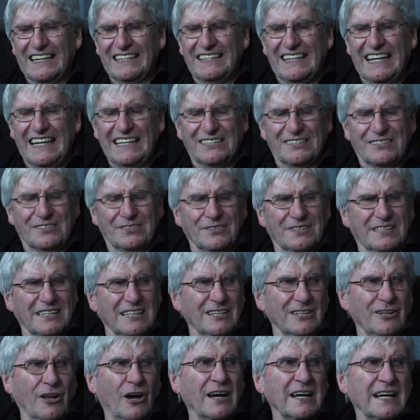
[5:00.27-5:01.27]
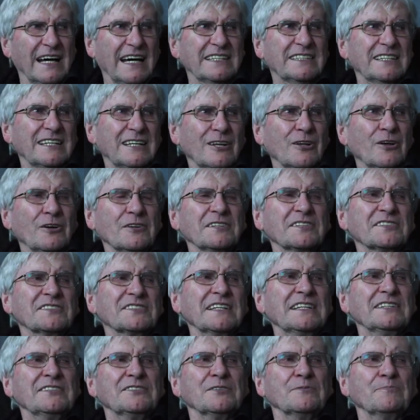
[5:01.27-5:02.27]
and that took a lot. I did a lot of
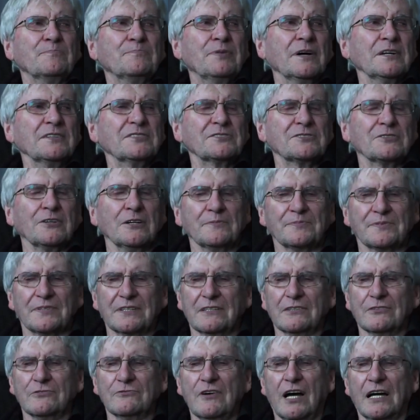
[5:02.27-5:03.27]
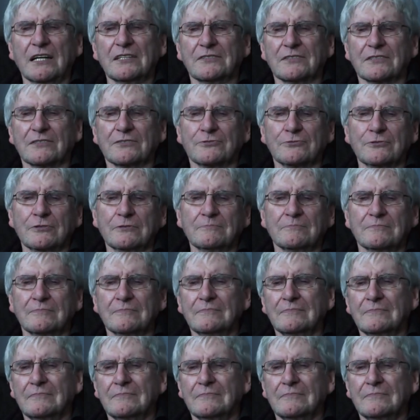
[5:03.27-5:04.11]
scenes at bus stops at the writers group.